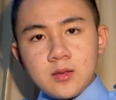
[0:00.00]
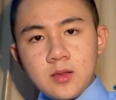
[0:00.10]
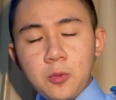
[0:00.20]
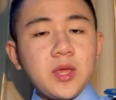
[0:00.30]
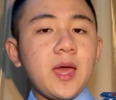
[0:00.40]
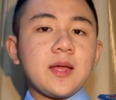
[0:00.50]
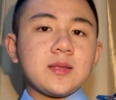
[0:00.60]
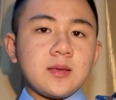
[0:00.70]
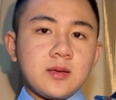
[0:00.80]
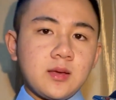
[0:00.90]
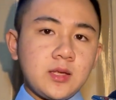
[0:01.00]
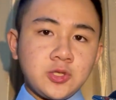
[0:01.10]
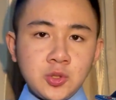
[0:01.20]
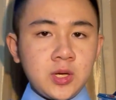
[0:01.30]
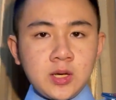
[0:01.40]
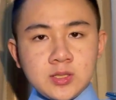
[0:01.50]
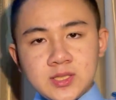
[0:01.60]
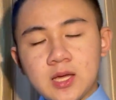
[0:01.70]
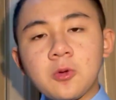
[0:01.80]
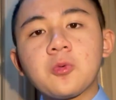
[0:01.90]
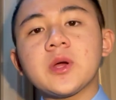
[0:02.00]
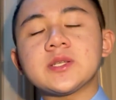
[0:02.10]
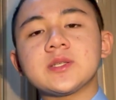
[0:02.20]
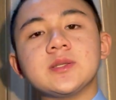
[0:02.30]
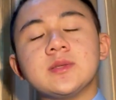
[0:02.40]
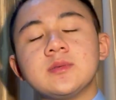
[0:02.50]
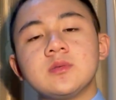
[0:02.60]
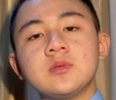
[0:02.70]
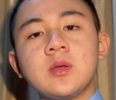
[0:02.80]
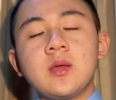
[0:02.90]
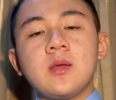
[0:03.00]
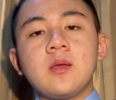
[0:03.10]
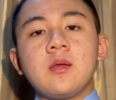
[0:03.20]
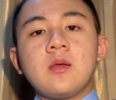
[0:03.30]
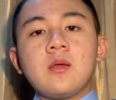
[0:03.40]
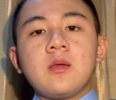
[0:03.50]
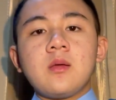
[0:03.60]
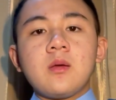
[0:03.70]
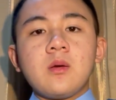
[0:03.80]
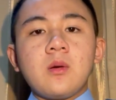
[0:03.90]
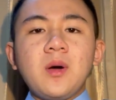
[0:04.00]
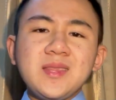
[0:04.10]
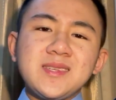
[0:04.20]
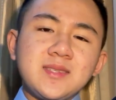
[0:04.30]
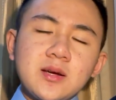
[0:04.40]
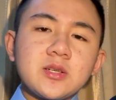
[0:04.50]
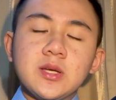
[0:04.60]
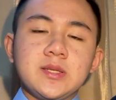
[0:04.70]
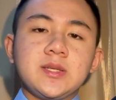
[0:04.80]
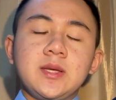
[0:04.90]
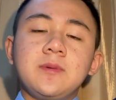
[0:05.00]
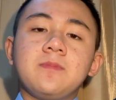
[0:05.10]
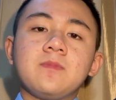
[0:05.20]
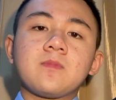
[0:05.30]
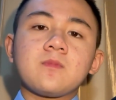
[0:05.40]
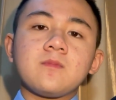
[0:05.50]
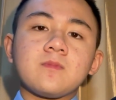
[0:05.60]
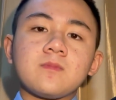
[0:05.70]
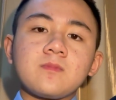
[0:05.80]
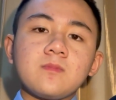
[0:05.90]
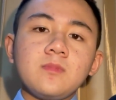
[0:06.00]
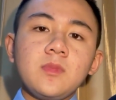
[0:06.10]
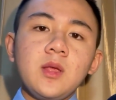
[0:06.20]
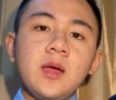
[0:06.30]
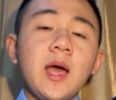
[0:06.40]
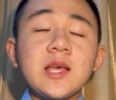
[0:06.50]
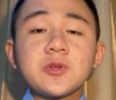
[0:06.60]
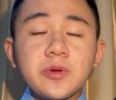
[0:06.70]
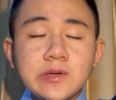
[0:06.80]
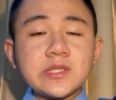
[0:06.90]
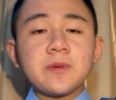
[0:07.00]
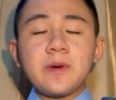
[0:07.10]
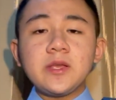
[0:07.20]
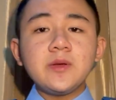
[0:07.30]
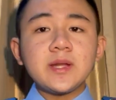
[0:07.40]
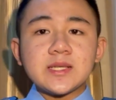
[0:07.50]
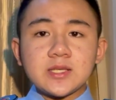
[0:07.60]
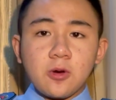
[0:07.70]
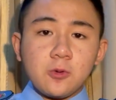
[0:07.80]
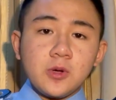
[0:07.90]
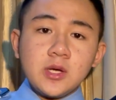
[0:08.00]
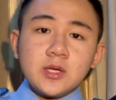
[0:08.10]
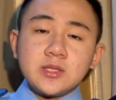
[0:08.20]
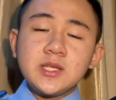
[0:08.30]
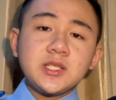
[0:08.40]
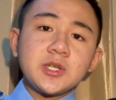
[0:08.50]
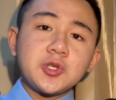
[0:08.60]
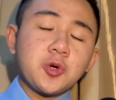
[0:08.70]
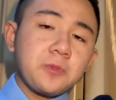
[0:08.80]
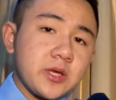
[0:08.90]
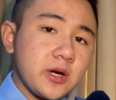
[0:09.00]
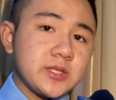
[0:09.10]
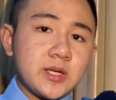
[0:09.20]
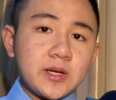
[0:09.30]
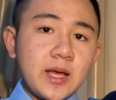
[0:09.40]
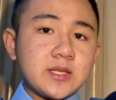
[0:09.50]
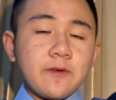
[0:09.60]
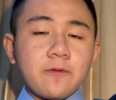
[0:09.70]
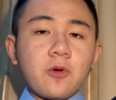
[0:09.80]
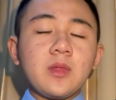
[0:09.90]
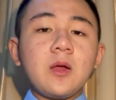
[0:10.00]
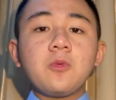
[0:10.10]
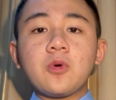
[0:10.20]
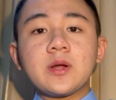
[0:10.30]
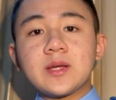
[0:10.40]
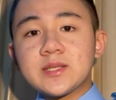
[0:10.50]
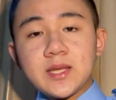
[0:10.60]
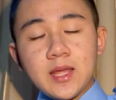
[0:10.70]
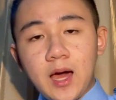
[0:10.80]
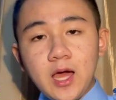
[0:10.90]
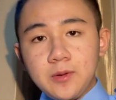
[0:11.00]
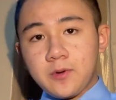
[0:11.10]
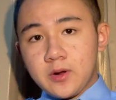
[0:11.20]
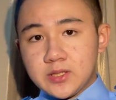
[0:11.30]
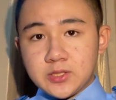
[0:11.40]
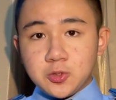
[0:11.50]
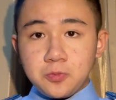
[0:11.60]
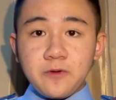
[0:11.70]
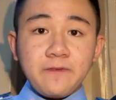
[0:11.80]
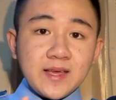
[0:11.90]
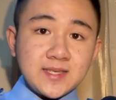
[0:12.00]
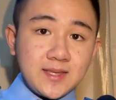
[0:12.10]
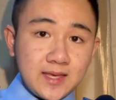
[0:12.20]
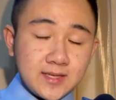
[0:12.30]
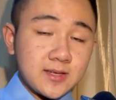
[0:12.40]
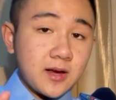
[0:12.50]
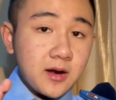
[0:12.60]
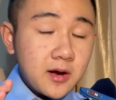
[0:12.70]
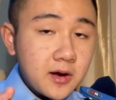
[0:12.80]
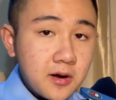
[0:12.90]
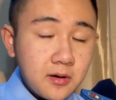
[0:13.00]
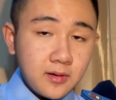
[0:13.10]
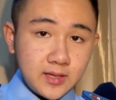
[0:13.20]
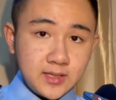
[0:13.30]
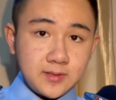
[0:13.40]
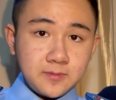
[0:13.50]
And we get into the second question. What is the urgency? As requested by UNESCO, teachers should be considered as a frontline workers and a high priority to be vaccinated early.